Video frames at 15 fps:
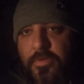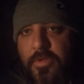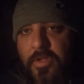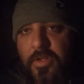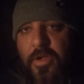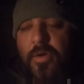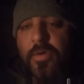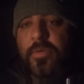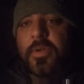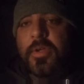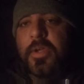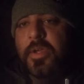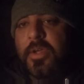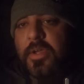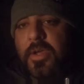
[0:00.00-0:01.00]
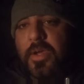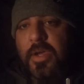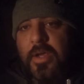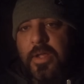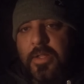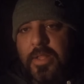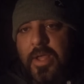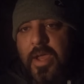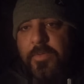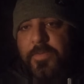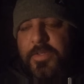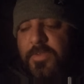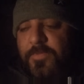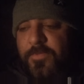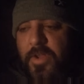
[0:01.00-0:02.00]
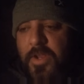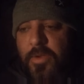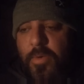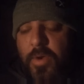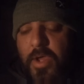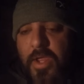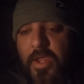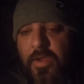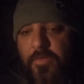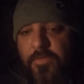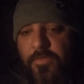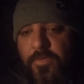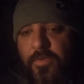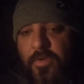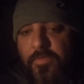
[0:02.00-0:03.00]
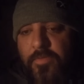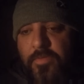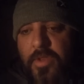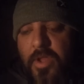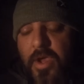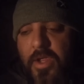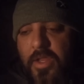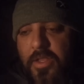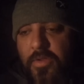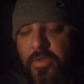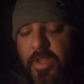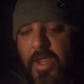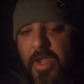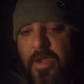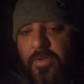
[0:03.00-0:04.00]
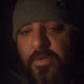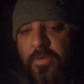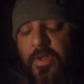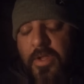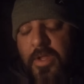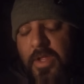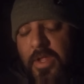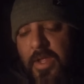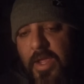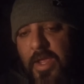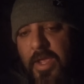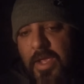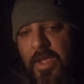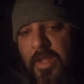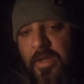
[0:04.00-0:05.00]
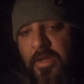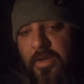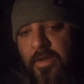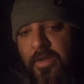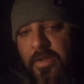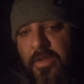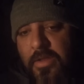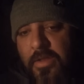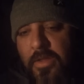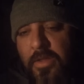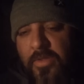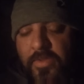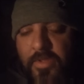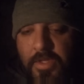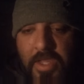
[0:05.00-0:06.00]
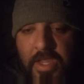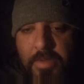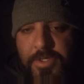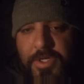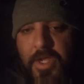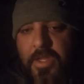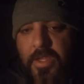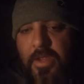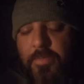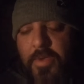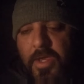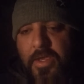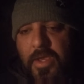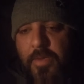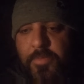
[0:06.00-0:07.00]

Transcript: You know, life is a funny way of knocking you down, and you keep trying to get back